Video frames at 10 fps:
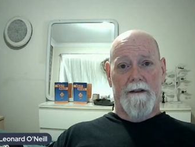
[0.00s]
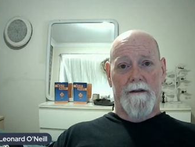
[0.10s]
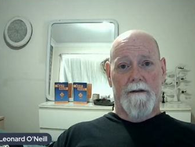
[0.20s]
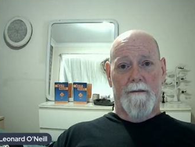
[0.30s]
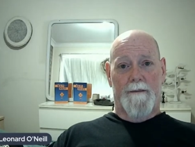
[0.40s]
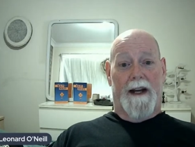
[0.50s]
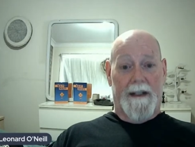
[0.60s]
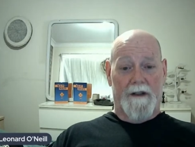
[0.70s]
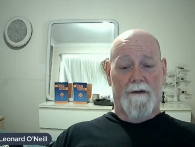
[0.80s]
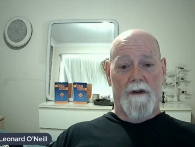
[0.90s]

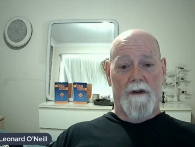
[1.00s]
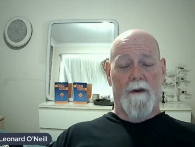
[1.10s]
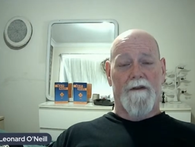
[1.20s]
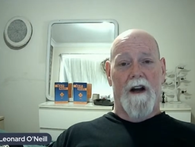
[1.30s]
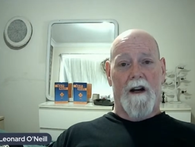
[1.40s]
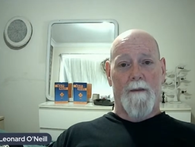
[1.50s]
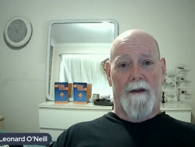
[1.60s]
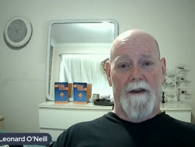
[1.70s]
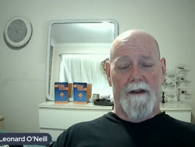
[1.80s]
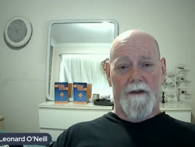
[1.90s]
Penny, we've talked about
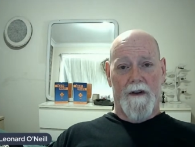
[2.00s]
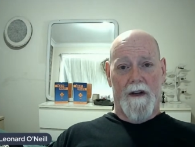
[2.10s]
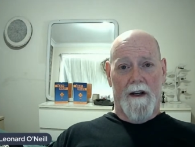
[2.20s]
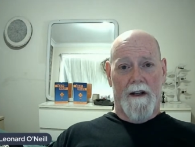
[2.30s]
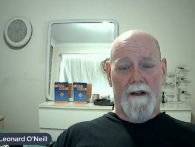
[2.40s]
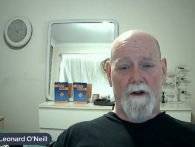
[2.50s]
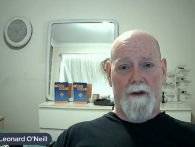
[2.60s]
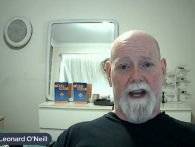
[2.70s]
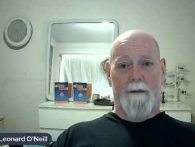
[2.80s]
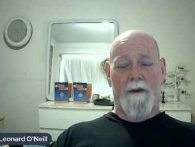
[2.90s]
this. You
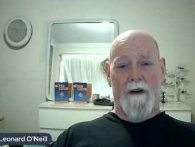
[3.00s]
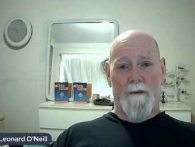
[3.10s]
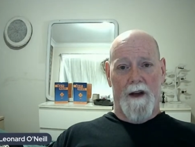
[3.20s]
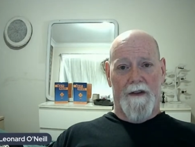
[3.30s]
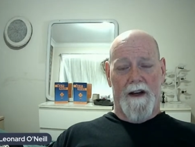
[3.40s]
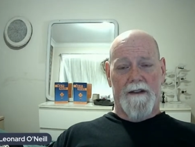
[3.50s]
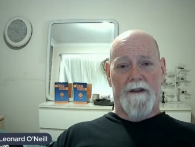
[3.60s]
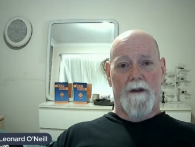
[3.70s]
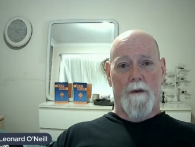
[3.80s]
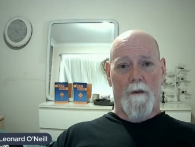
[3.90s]
came here with us.
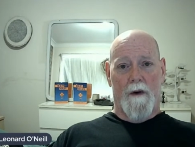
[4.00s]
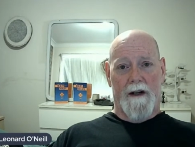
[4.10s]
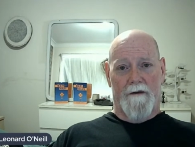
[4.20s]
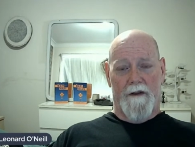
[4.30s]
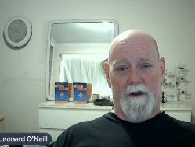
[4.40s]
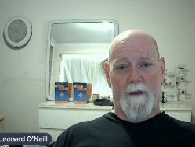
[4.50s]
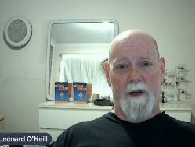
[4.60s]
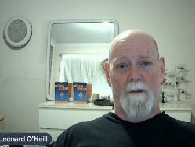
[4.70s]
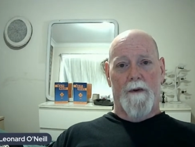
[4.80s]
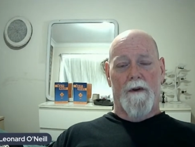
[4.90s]
You were one of those
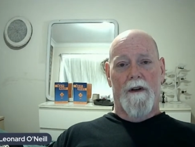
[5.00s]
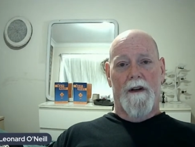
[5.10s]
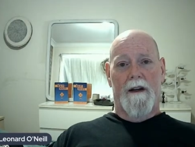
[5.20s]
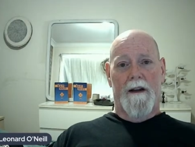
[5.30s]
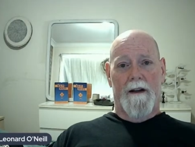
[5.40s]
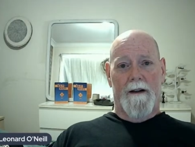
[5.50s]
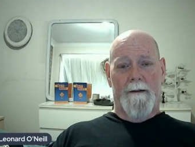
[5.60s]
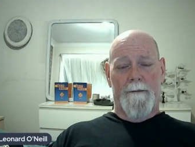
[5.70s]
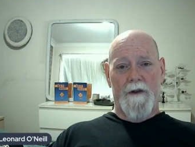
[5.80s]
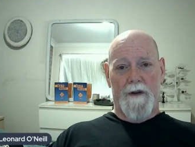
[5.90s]
people.
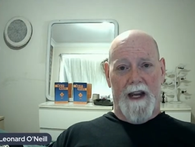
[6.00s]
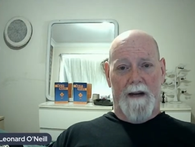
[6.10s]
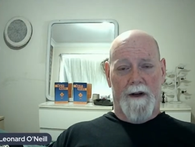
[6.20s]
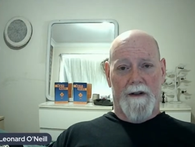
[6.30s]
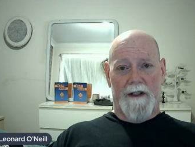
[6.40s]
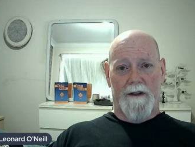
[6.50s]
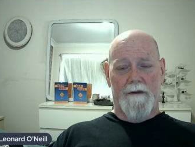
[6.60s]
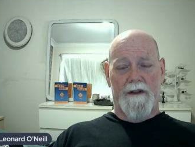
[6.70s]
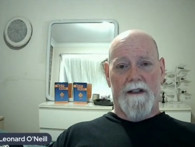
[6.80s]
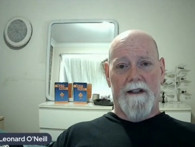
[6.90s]
You came here to do
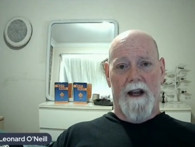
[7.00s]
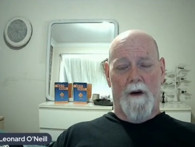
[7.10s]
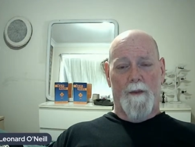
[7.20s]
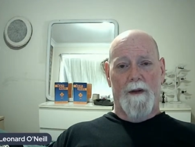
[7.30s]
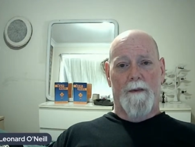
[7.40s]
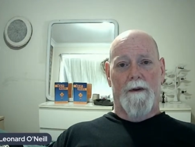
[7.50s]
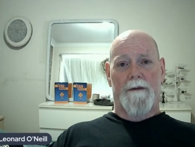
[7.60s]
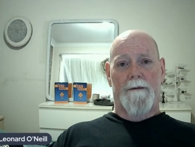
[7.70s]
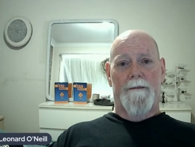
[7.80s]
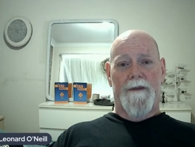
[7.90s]
this, to help people,
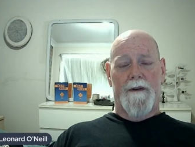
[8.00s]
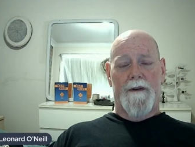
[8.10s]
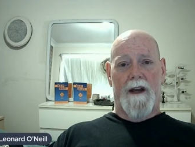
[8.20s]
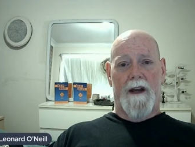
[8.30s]
okay?